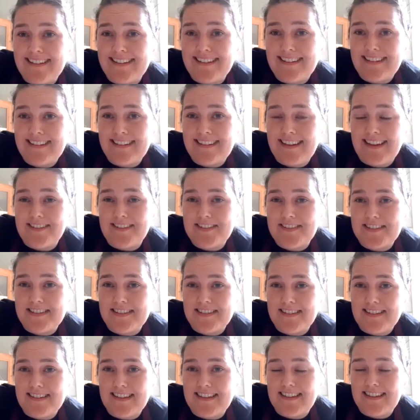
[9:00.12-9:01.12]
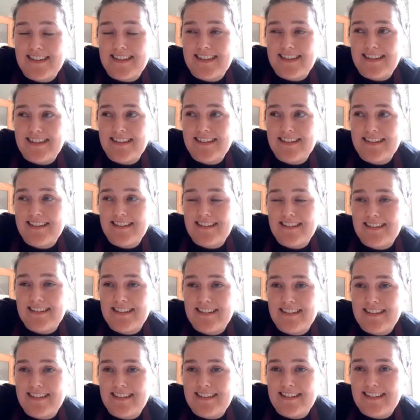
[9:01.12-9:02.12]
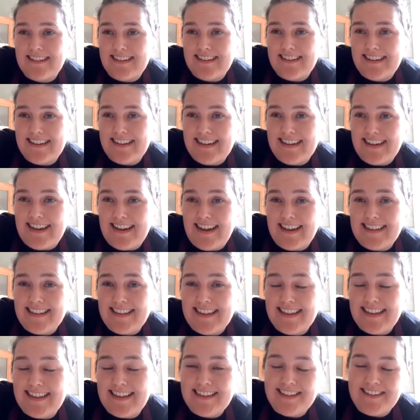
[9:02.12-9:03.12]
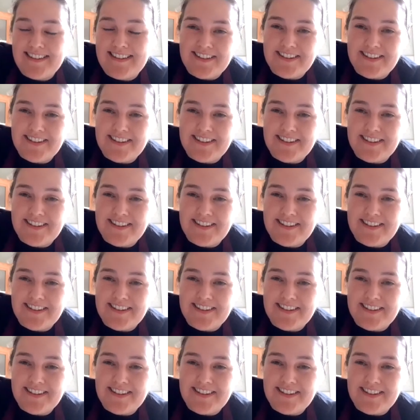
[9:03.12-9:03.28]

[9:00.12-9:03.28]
absolutely. I think